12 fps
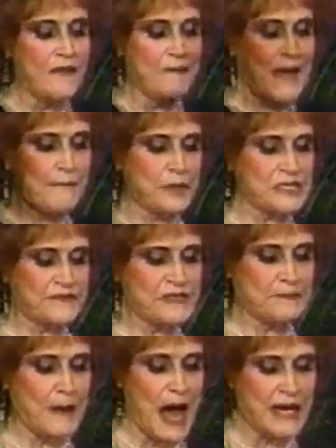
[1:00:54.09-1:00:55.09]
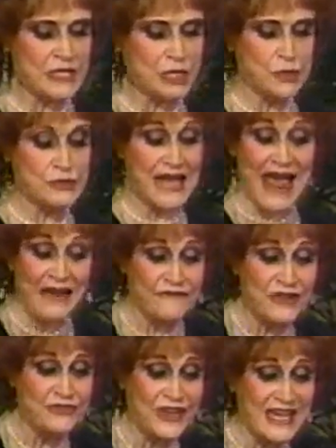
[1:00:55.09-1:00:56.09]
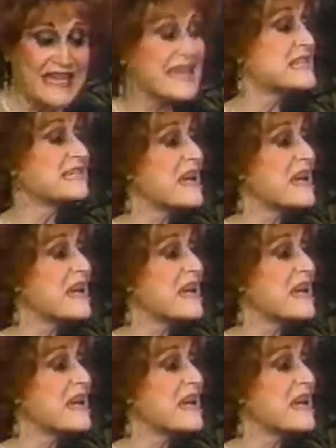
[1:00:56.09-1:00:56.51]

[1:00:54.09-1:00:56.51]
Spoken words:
the members of his body to use everything he's